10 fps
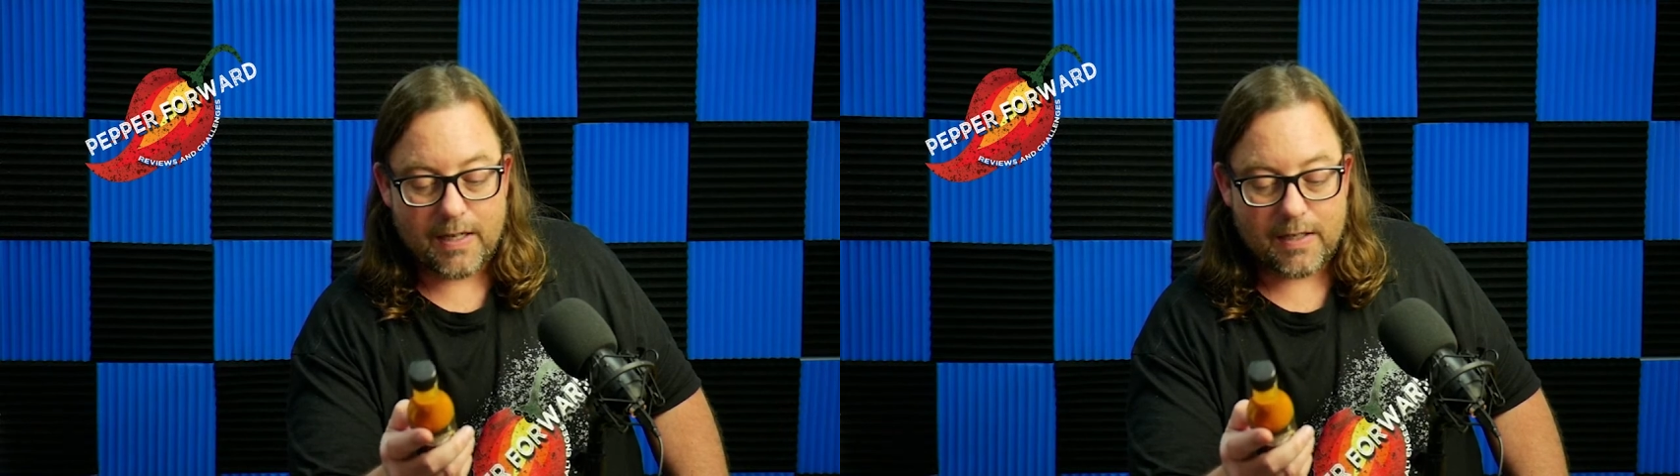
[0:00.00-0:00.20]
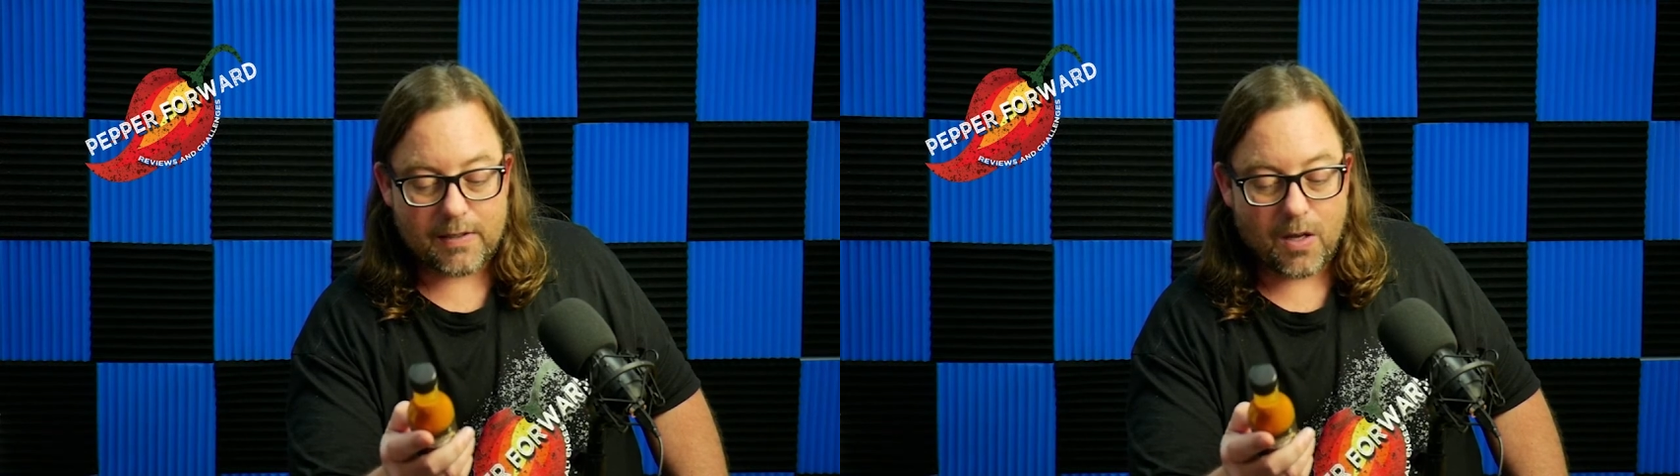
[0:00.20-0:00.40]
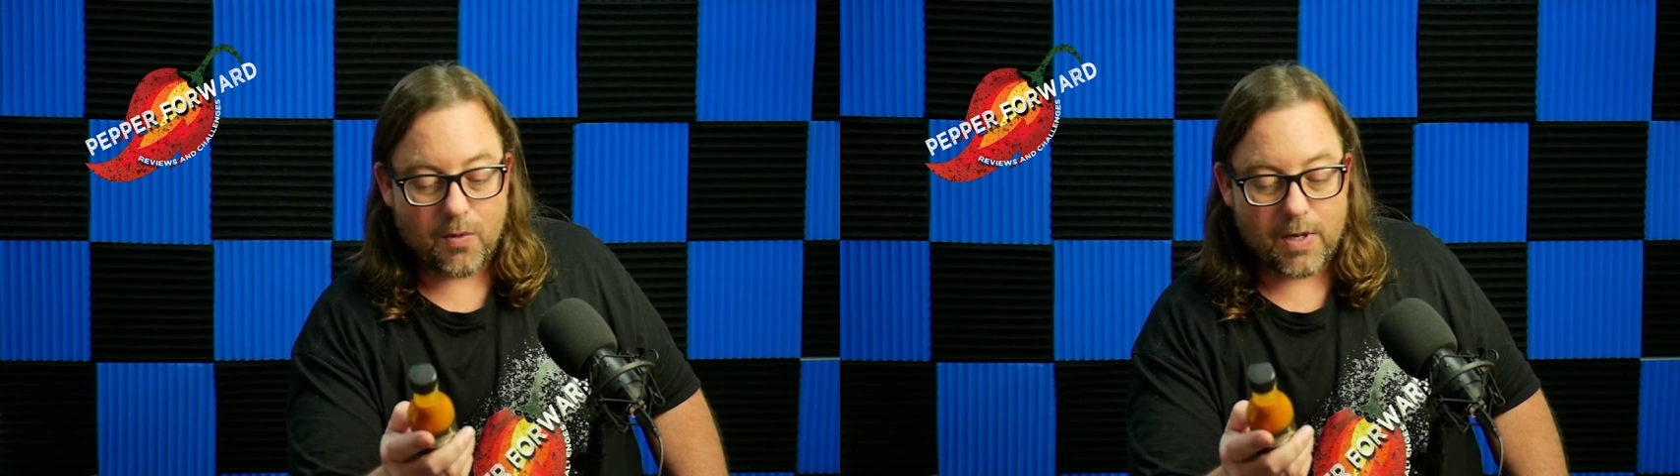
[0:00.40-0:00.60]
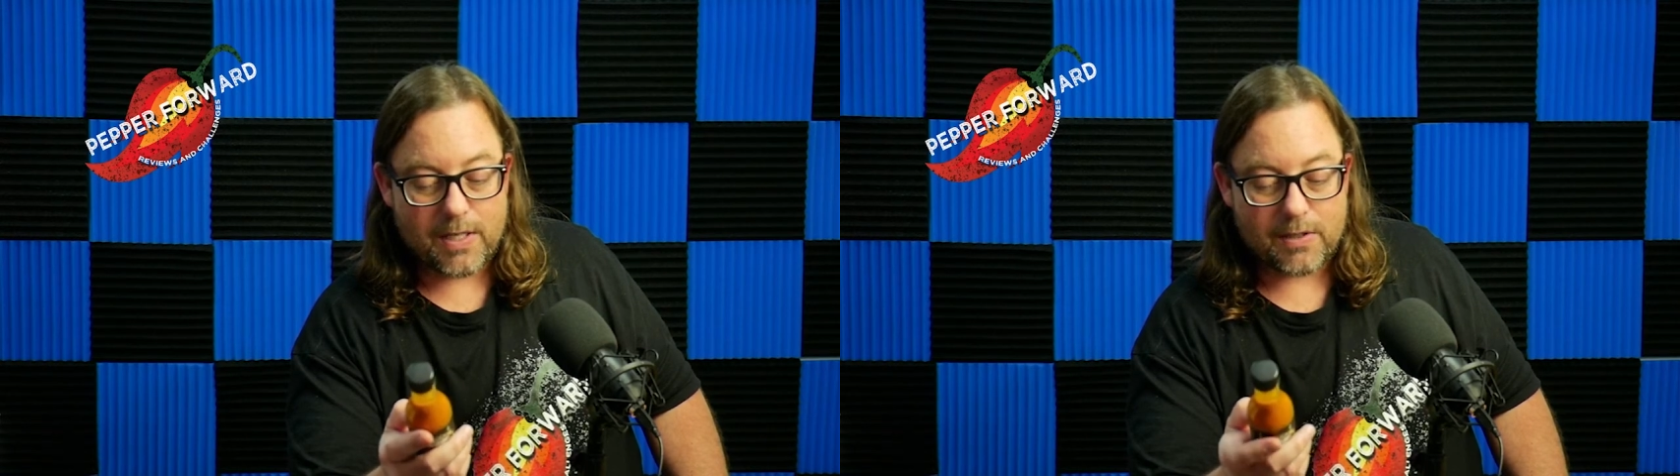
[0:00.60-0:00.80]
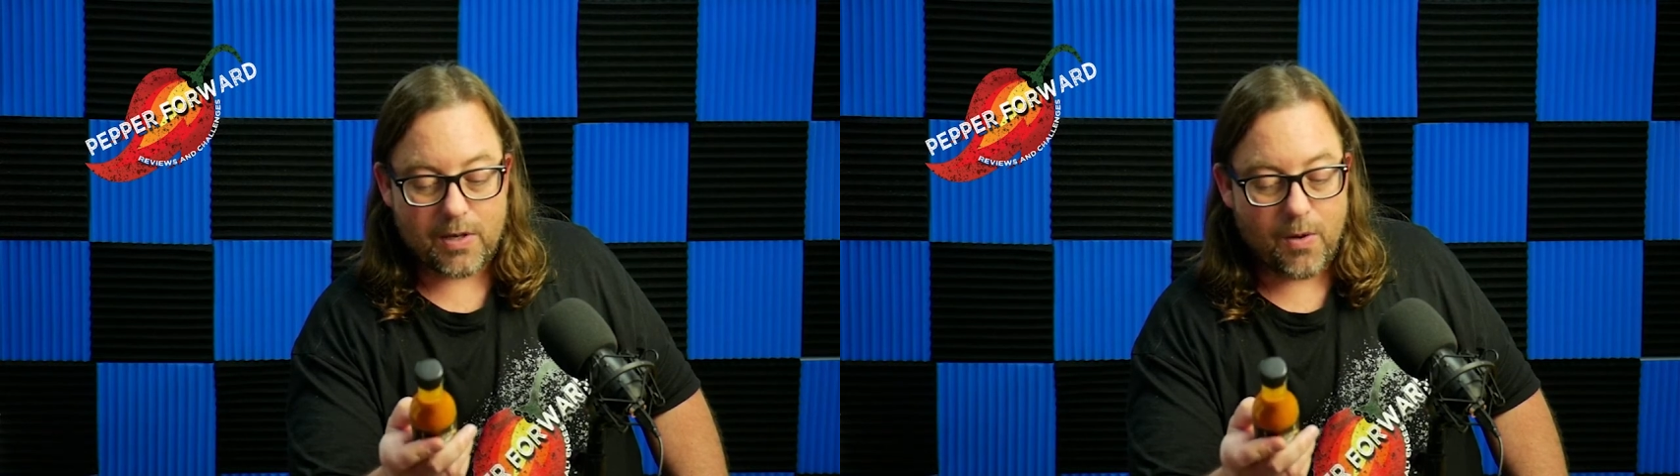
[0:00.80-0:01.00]
As
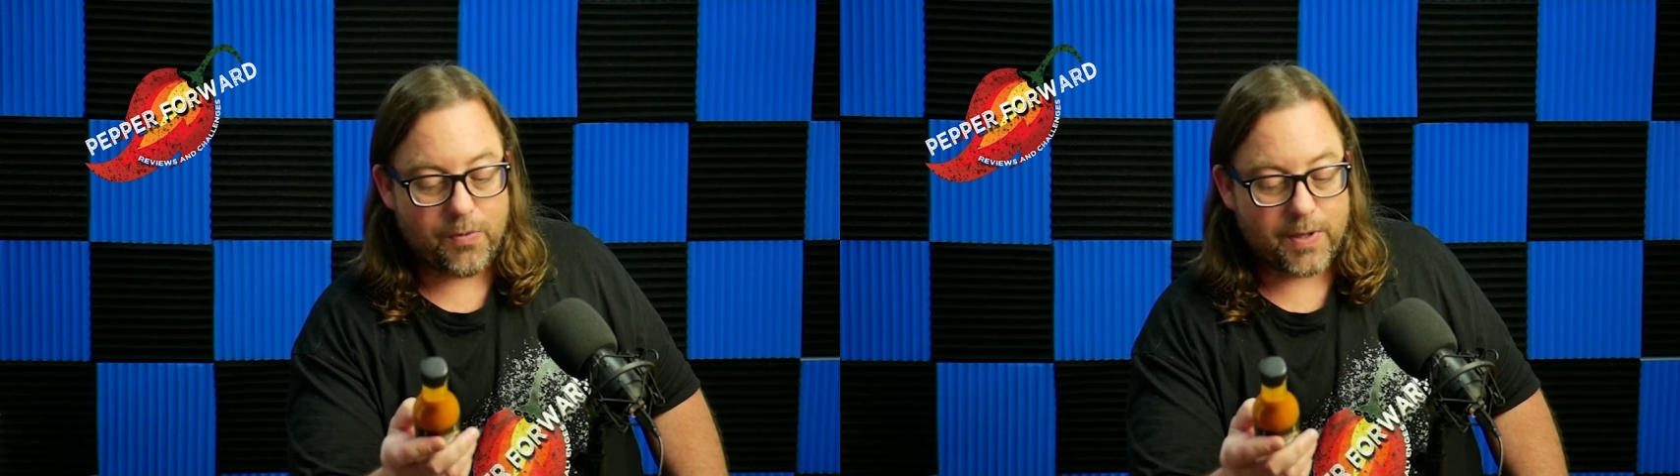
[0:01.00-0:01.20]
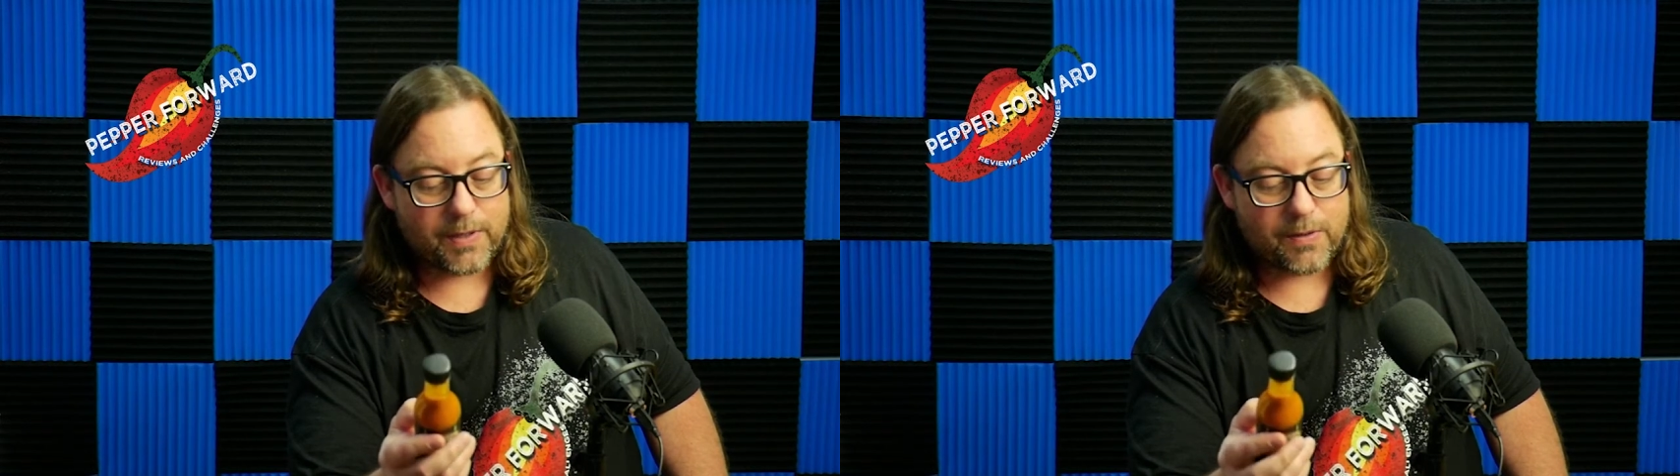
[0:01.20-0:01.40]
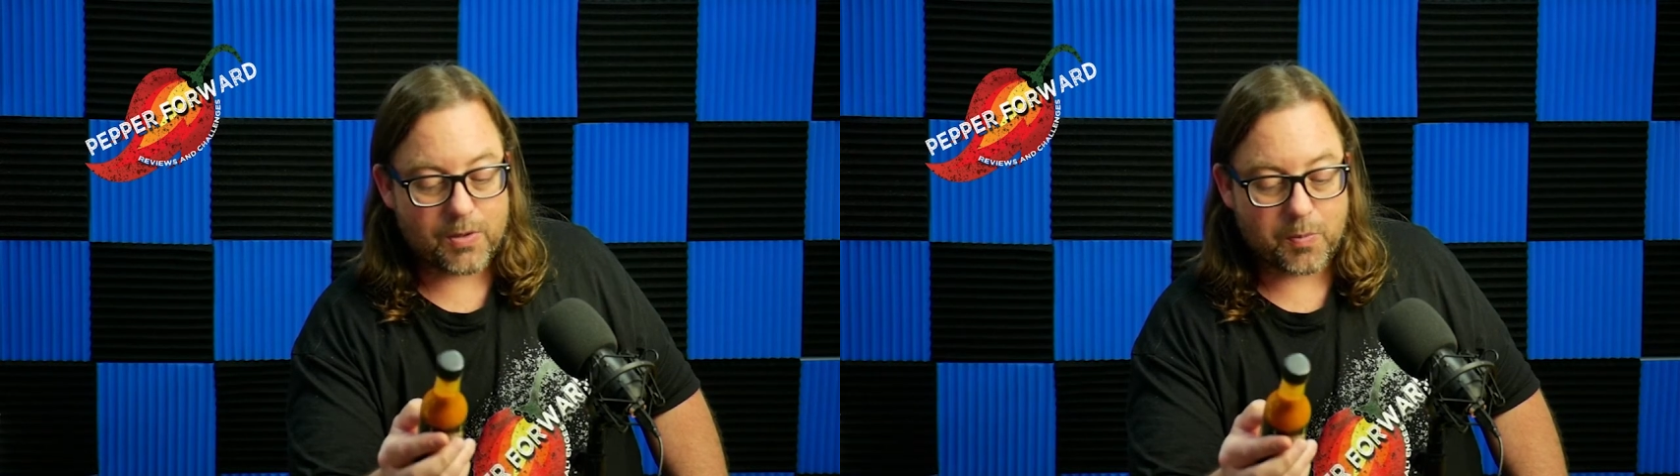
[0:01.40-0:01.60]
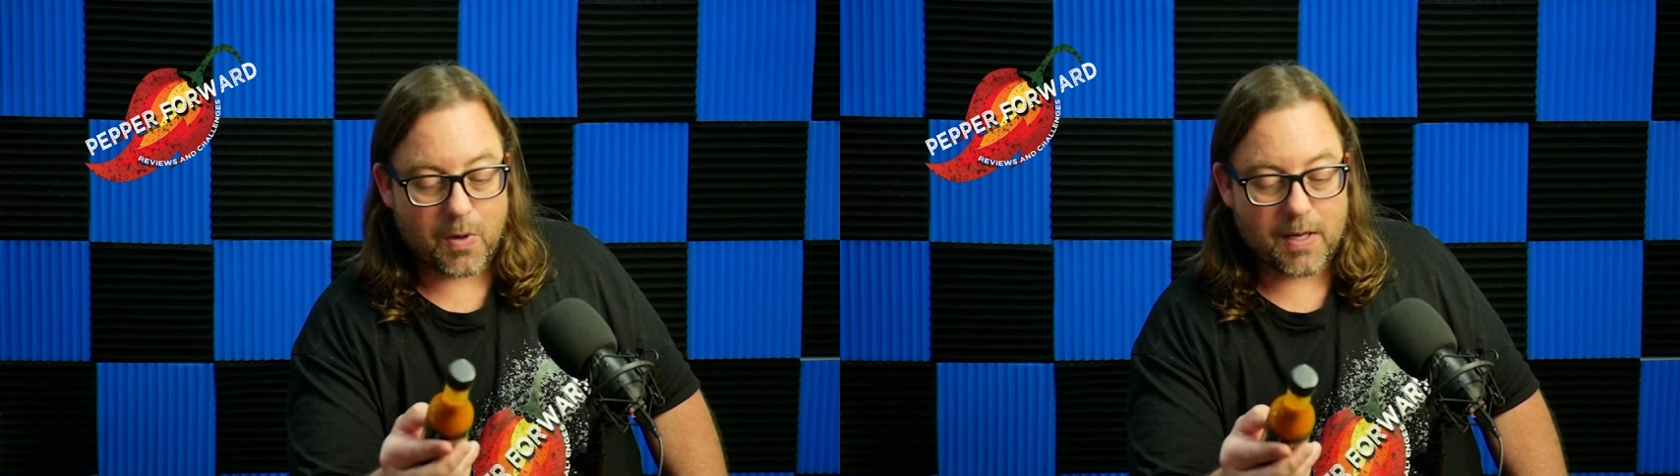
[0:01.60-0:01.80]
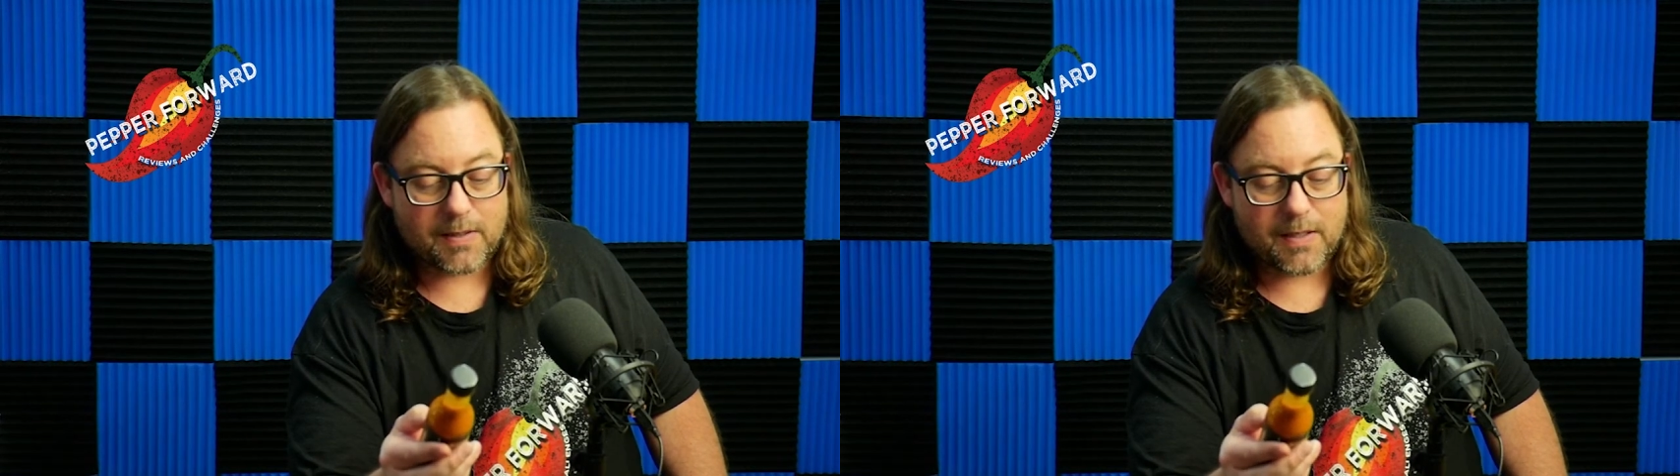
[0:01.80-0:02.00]
always, no thickeners,
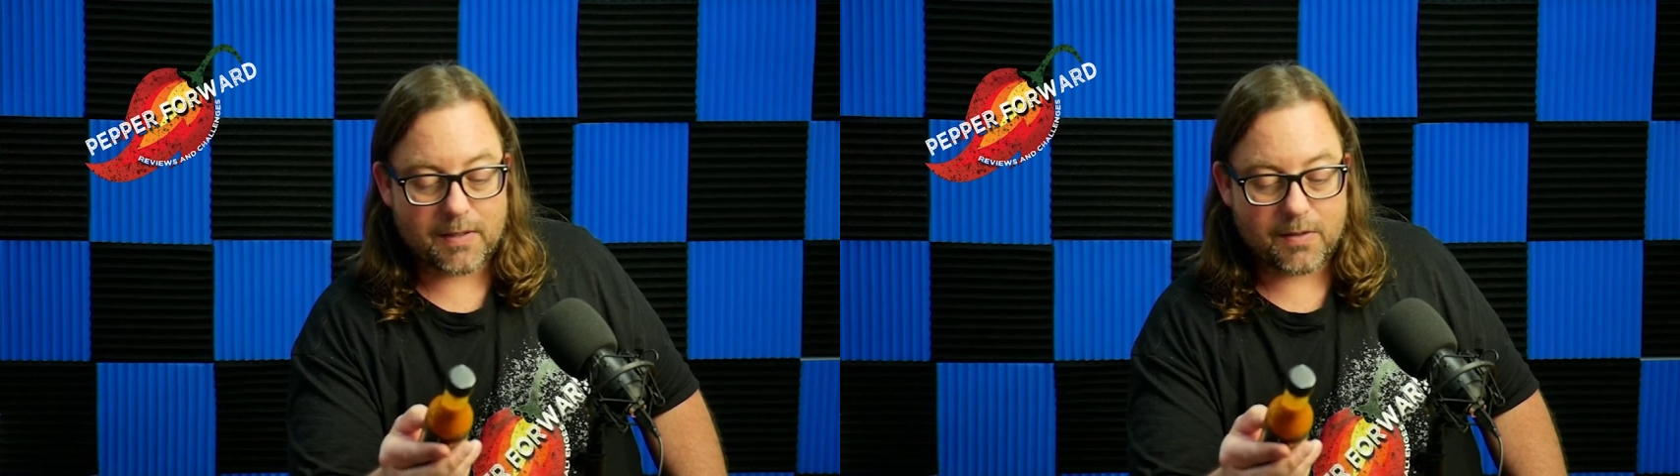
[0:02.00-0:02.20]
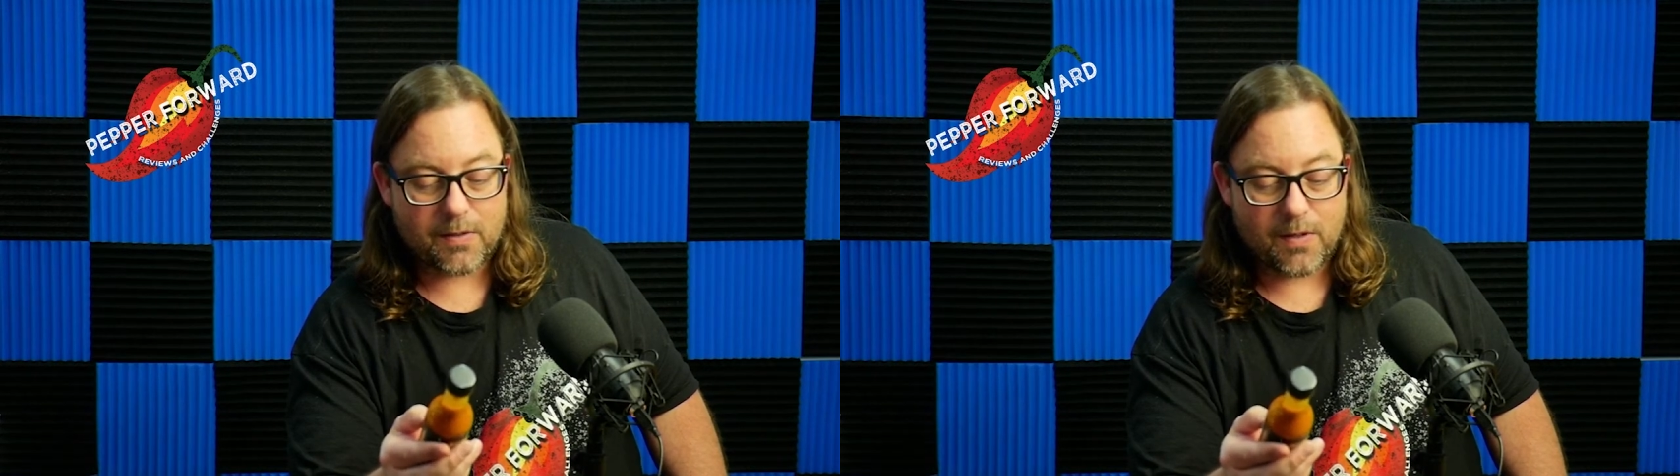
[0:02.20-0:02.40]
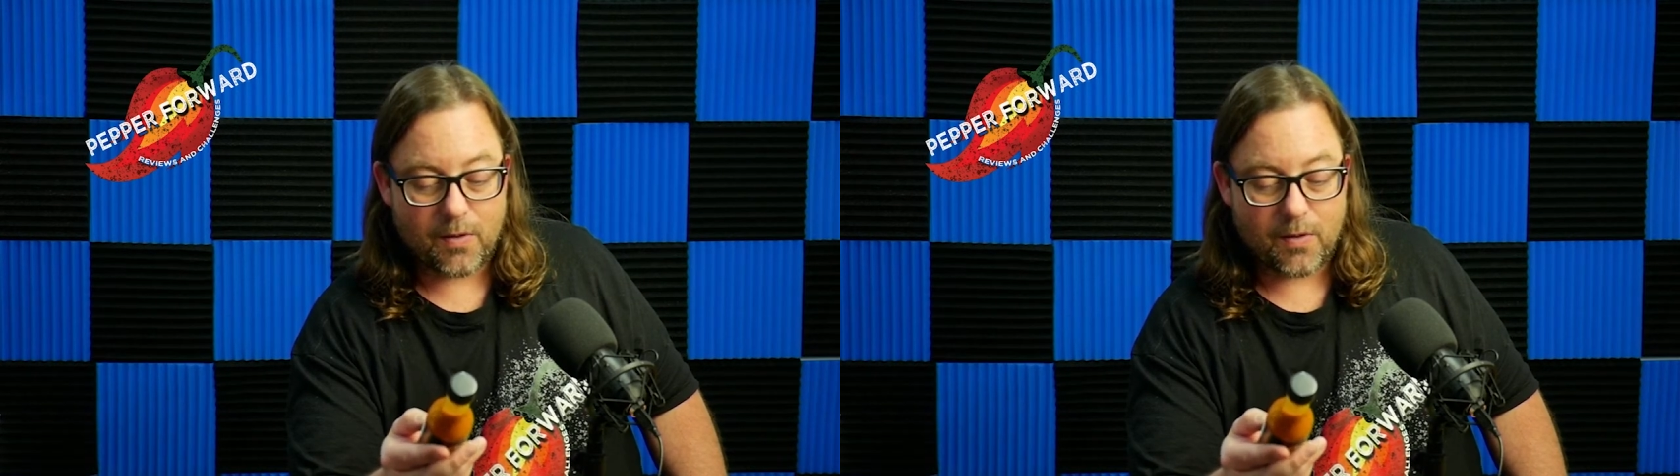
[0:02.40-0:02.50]
processors,